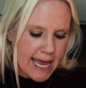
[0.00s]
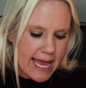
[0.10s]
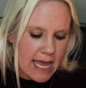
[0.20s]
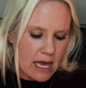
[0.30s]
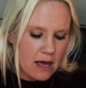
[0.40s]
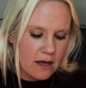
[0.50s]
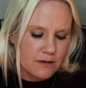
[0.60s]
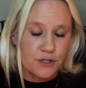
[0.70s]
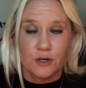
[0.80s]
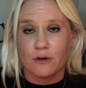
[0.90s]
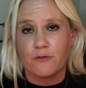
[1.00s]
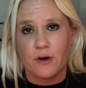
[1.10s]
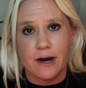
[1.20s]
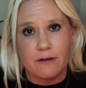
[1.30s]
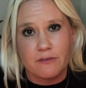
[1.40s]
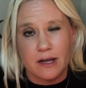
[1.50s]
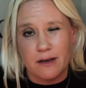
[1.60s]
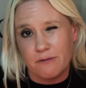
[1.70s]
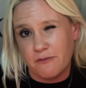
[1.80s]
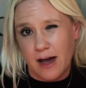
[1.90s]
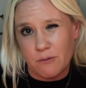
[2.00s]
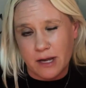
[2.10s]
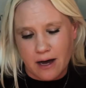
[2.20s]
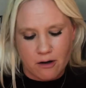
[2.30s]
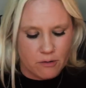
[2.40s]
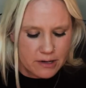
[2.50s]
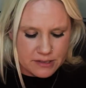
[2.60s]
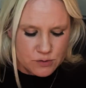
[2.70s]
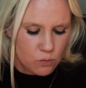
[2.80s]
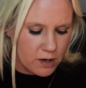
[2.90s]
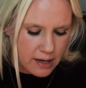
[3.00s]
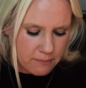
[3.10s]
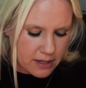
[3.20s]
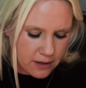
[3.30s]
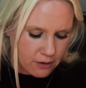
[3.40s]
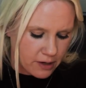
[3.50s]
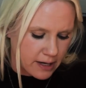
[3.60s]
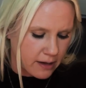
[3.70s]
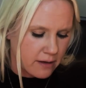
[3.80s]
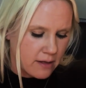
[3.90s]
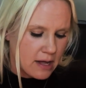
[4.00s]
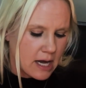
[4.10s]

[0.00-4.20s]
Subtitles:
and you're afraid of getting found out is what I'm hearing.